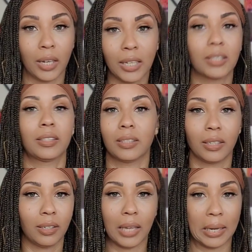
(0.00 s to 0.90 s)
It's
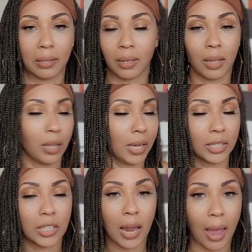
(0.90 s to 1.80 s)
like,
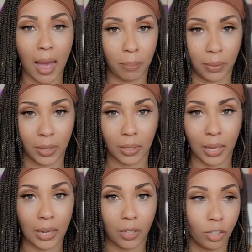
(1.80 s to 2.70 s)
it's not happening.
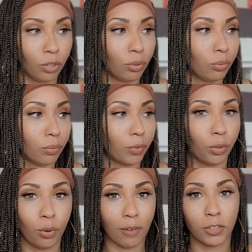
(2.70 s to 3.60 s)
Like
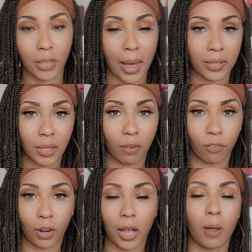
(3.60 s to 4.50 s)
whoever's asking
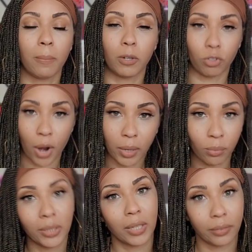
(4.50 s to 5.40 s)
for help, you're trying to
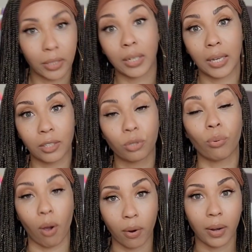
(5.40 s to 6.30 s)
reach out to the kids who
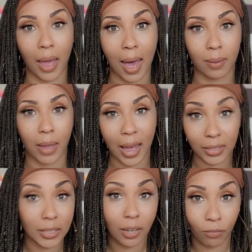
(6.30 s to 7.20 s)
aren't
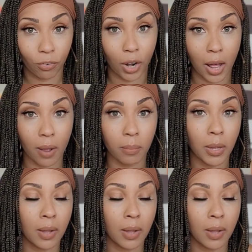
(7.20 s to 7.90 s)
asking for help,